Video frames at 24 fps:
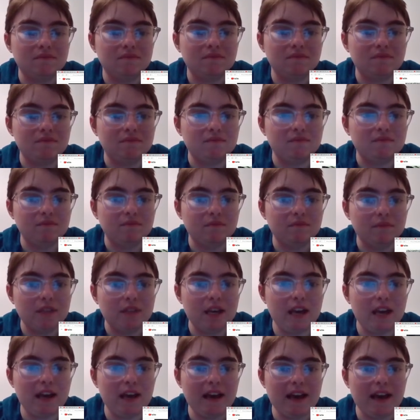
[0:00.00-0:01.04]

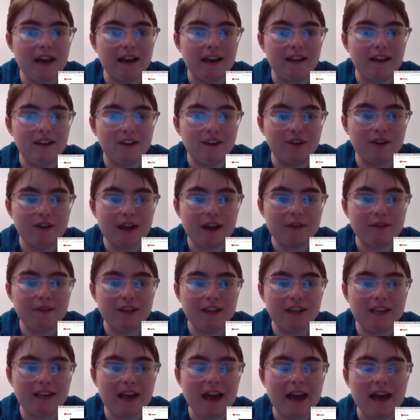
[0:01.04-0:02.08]
Ha!
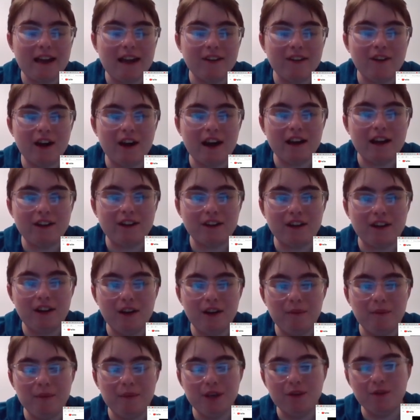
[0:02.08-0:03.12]
Gravity cat not
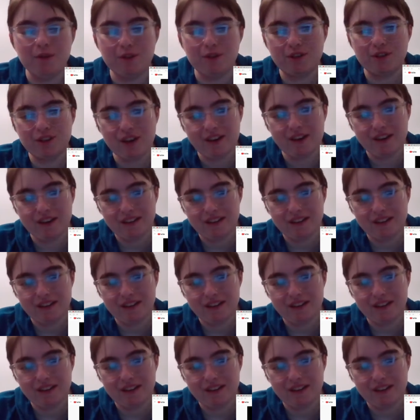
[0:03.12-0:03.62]
abused.